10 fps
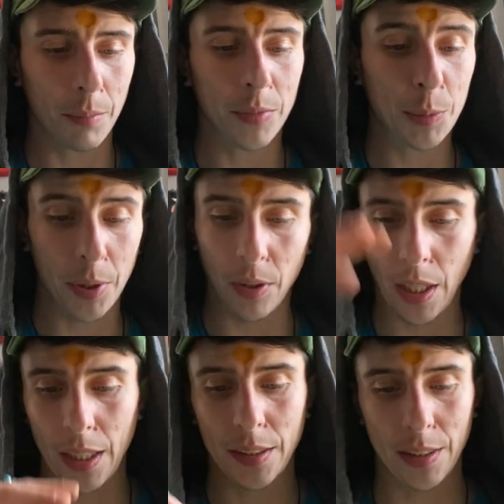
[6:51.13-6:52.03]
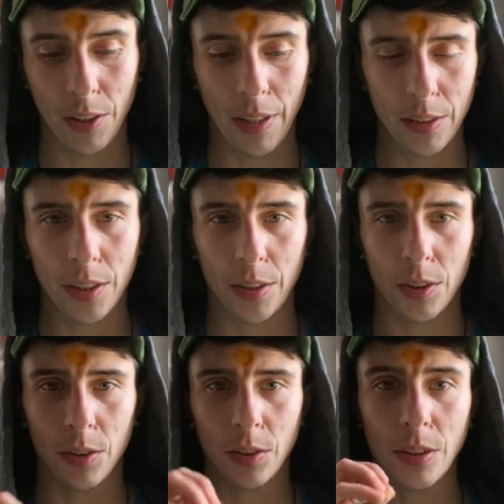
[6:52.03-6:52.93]
spirit guides and your
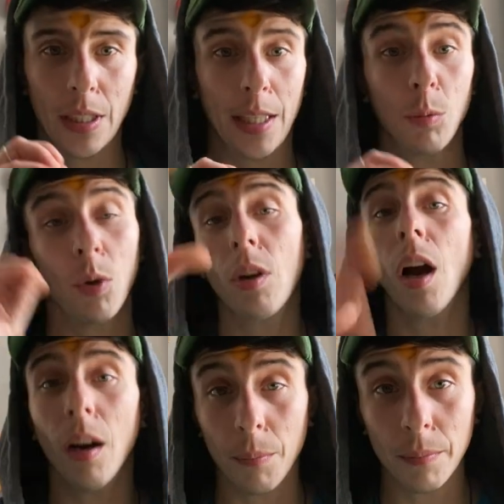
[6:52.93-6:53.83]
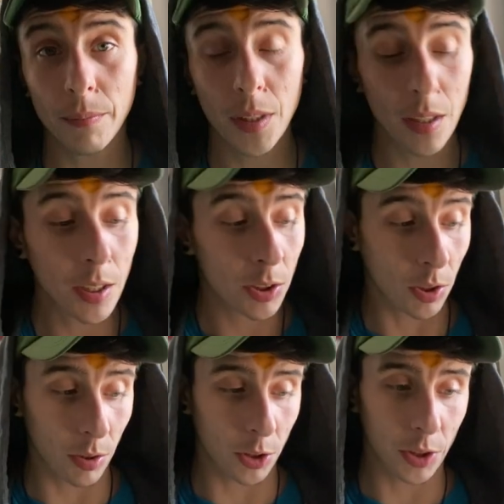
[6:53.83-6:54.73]
ancestors, they will come.
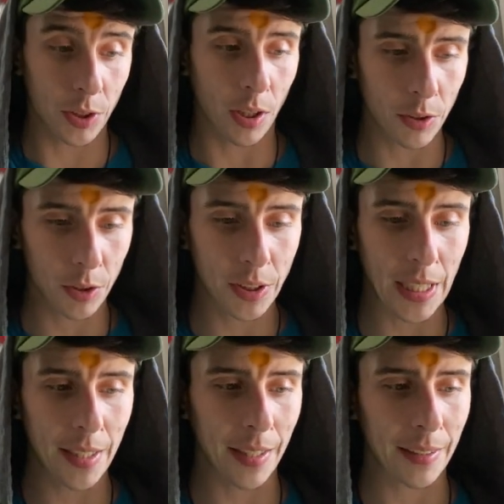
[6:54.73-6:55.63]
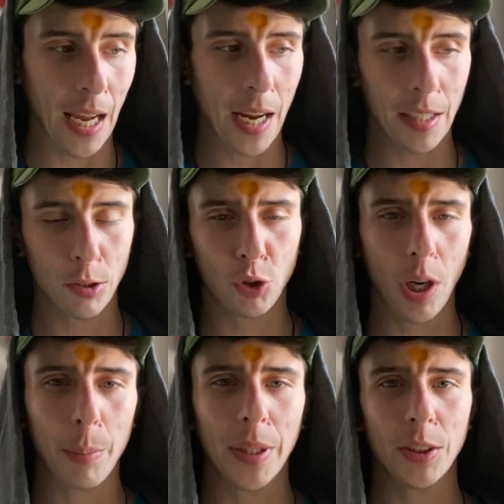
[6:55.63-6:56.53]
So just understanding that and
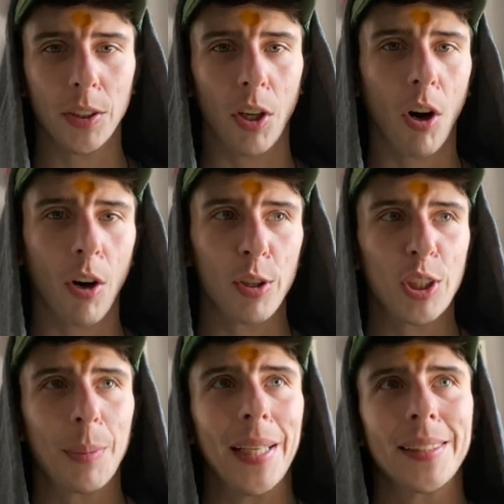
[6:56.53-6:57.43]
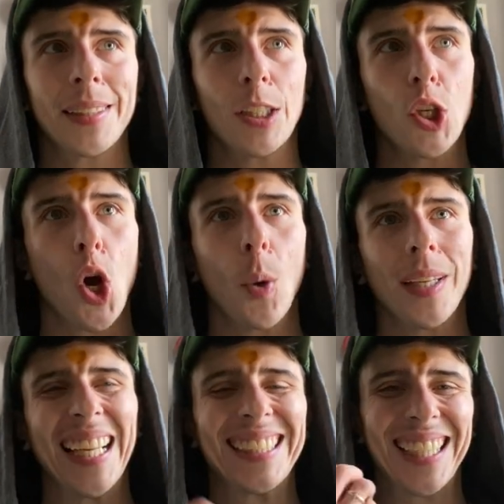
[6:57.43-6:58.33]
dropping to your heart space and knowing
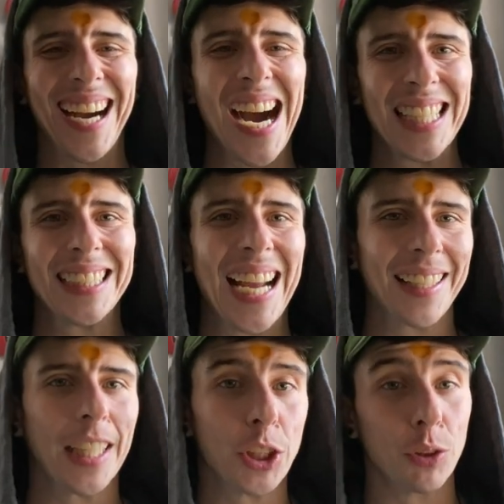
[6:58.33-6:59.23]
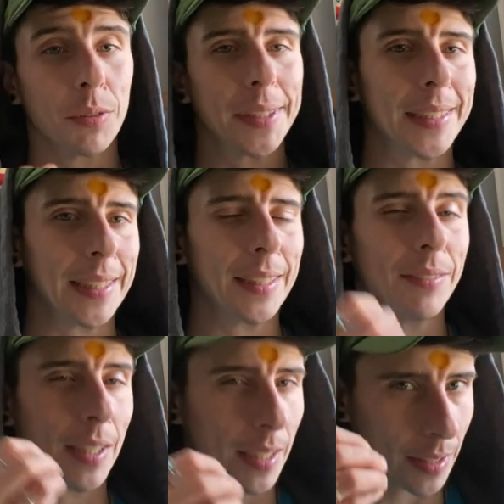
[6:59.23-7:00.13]
that the contact that you
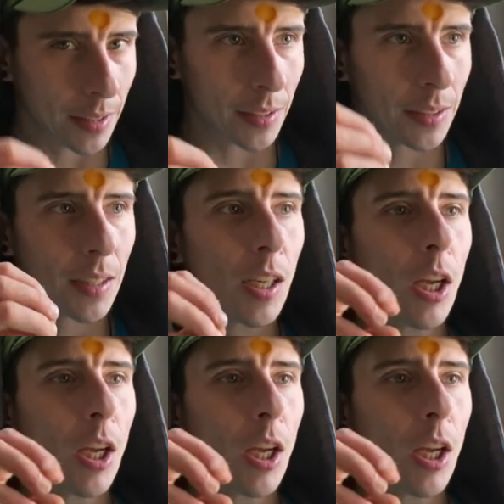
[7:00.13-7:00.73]
receive is